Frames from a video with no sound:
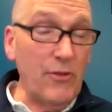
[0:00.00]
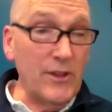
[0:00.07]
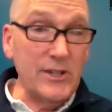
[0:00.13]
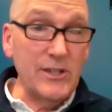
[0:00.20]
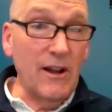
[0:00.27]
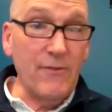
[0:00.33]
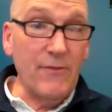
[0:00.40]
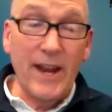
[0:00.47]
the
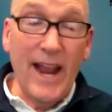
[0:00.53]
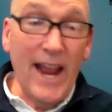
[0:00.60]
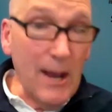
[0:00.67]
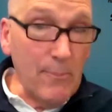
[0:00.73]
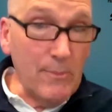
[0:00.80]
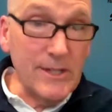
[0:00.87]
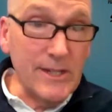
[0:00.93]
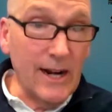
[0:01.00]
stuff that
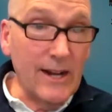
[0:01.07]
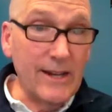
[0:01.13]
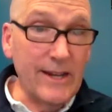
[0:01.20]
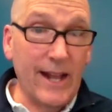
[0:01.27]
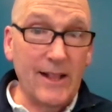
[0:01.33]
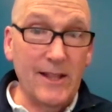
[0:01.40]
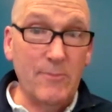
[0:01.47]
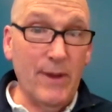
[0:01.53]
happens on a
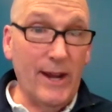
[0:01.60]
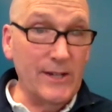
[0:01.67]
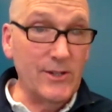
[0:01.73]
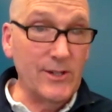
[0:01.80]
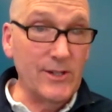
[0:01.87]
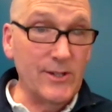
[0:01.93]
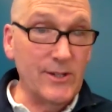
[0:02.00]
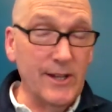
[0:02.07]
daily
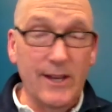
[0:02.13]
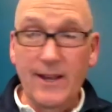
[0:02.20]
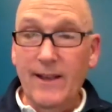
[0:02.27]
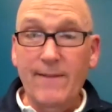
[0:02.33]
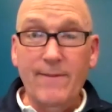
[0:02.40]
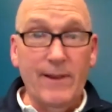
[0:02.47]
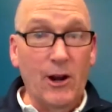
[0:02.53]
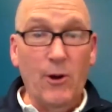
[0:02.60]
basis,
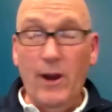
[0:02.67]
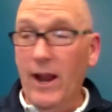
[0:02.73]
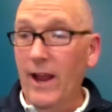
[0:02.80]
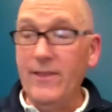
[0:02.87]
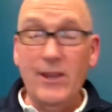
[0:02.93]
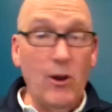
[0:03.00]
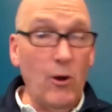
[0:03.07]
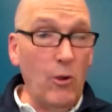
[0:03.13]
you know,
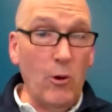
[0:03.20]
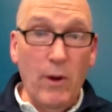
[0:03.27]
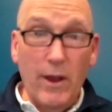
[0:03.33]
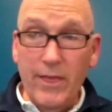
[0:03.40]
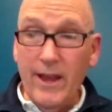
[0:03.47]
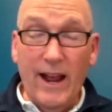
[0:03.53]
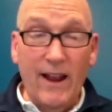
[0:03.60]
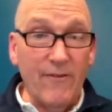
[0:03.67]
and the only way
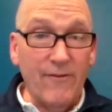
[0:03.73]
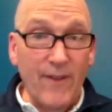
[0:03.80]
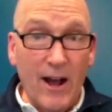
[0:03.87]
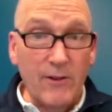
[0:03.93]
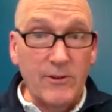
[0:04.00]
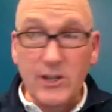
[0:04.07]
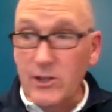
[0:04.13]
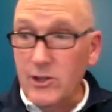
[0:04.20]
that I
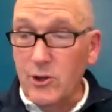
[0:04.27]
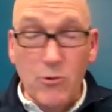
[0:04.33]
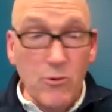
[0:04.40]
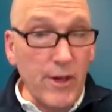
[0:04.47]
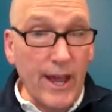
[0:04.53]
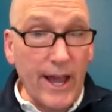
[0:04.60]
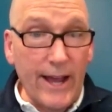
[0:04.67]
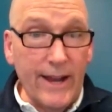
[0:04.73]
found to do
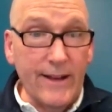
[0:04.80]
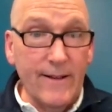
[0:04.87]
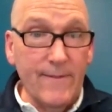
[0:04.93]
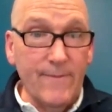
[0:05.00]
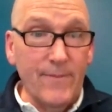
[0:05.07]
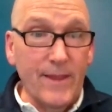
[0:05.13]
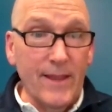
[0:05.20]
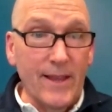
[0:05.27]
that
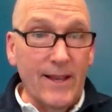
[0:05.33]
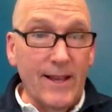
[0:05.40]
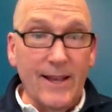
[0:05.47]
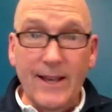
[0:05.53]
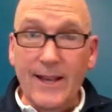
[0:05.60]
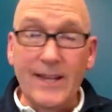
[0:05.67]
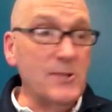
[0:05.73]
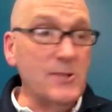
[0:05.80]

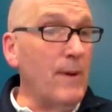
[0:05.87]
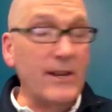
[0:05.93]
is by